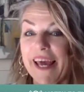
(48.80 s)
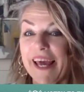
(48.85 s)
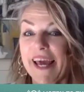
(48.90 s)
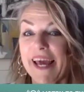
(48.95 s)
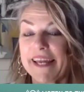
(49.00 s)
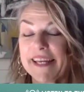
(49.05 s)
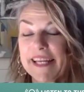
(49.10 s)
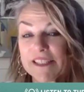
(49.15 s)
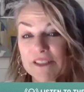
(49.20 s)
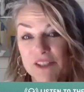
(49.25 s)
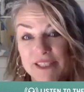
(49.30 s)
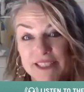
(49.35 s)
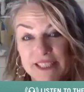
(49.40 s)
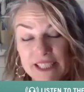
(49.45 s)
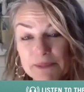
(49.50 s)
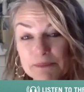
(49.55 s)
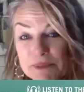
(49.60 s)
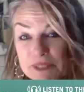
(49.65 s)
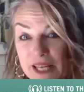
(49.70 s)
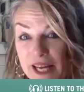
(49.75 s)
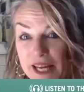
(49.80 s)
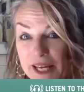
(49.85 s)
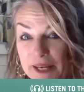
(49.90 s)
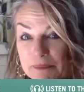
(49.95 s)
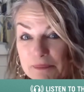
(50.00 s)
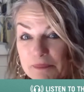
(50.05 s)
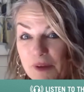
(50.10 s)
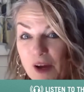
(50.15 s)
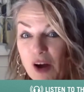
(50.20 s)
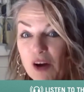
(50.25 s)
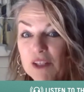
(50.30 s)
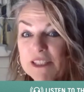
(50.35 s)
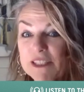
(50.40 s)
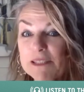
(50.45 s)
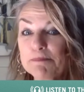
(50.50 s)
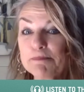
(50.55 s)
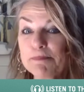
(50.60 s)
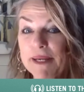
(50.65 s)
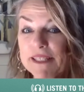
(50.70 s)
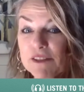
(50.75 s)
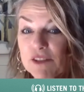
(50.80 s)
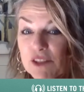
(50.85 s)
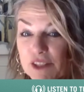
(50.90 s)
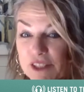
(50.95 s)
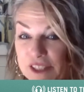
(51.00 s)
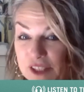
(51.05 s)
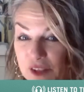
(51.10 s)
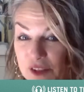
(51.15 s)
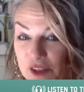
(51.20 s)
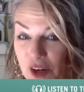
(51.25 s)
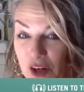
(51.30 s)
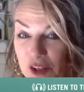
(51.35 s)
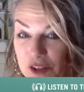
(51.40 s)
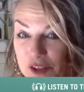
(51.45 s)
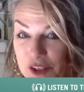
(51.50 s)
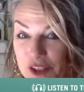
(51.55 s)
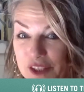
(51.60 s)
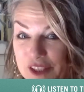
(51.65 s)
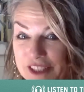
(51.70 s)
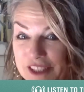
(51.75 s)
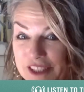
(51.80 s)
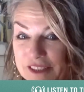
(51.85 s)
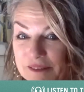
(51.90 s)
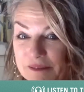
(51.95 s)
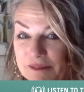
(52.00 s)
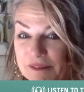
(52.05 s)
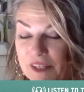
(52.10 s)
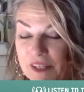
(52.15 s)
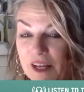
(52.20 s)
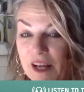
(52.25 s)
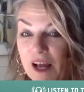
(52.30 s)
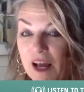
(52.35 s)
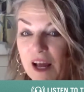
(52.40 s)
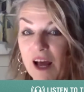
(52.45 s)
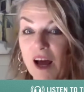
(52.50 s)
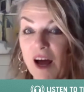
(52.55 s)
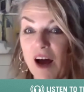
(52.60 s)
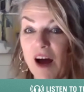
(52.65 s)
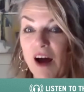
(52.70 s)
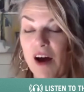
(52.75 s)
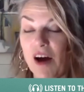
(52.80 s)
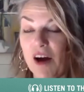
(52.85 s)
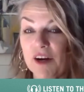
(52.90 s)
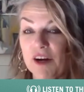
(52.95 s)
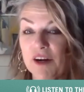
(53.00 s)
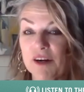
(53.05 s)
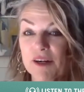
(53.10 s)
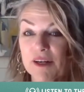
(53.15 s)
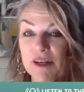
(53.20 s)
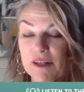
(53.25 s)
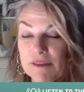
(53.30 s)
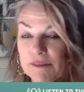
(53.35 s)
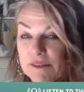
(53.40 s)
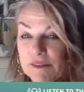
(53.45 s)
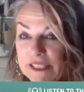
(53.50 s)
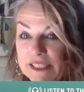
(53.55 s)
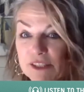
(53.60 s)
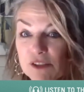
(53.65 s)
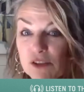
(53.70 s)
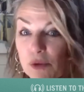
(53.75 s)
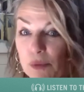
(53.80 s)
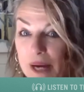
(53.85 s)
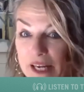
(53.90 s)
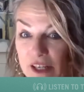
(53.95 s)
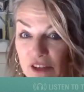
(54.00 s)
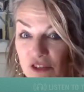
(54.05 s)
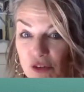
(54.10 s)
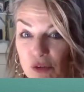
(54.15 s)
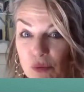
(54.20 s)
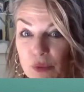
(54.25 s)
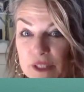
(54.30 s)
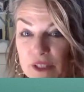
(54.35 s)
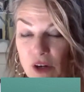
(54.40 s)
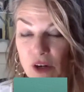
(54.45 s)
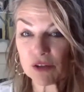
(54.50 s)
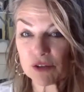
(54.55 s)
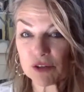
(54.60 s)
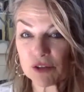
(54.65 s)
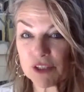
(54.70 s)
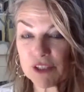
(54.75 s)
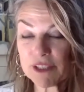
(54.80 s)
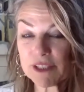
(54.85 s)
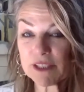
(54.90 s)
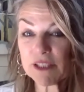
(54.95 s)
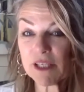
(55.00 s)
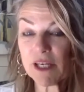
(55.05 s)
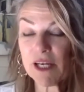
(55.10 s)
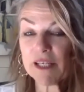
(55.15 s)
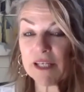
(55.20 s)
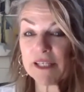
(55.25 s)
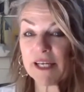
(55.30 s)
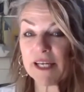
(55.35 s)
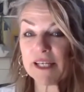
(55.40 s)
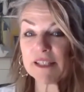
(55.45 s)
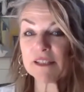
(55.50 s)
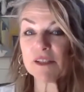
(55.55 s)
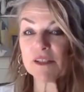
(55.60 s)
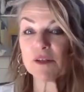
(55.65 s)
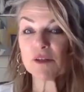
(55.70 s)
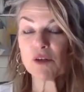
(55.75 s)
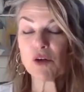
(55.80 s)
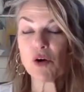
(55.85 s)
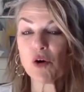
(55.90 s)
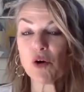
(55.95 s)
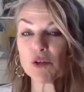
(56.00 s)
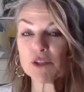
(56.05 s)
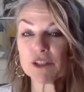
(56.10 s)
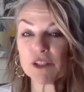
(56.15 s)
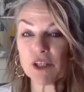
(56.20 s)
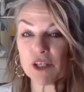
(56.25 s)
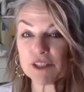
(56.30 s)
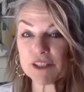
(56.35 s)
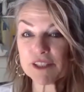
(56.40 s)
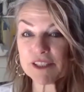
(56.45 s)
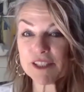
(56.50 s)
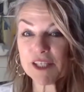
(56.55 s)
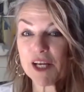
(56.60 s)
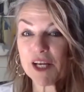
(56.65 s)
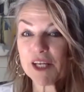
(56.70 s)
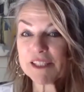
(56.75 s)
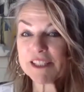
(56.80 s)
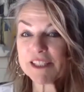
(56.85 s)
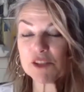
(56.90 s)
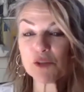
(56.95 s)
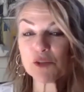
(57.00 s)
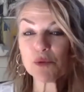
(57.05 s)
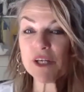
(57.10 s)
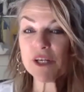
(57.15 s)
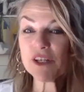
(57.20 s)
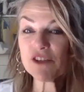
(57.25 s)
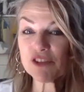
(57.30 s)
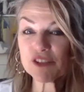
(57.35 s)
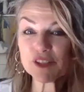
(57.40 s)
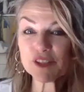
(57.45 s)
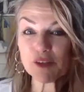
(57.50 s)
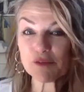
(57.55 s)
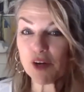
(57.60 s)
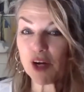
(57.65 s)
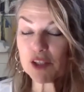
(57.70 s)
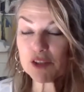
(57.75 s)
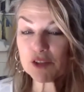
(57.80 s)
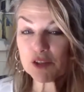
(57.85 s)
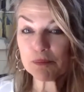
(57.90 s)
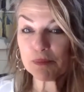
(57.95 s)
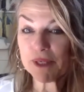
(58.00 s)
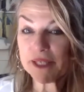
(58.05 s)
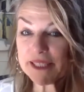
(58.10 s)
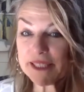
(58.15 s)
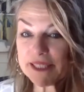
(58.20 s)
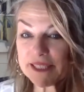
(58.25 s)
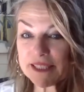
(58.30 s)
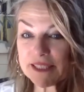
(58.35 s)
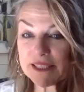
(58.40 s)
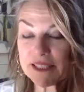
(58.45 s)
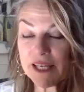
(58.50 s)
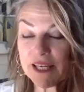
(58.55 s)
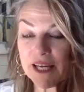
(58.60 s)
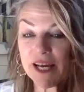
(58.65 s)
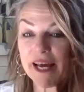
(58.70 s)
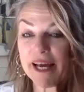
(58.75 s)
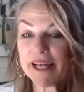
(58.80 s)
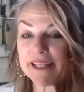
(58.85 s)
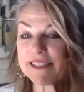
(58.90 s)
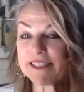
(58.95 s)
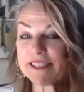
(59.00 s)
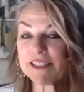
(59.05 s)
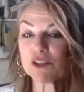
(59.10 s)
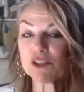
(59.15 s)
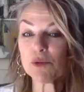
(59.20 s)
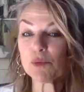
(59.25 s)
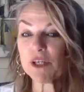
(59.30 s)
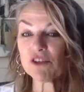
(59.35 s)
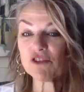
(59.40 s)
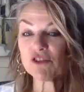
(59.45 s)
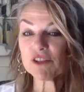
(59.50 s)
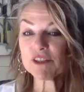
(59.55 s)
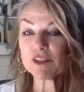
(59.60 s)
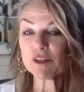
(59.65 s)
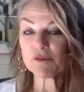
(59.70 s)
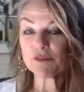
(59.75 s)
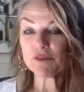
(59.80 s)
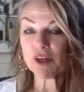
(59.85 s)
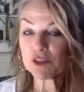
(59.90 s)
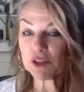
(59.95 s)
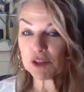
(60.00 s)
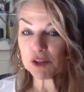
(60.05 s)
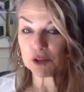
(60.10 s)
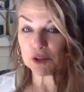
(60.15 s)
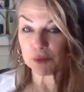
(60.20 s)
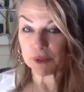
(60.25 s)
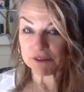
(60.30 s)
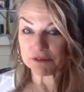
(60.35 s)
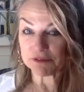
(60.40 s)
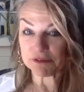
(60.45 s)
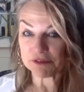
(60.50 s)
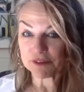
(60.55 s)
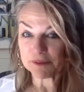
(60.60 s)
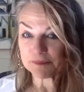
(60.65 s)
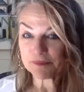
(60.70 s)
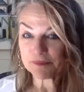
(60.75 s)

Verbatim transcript: And at the same time, our dependence on others, our interaction with others can cause us situations of utter bliss and situations of utter grief.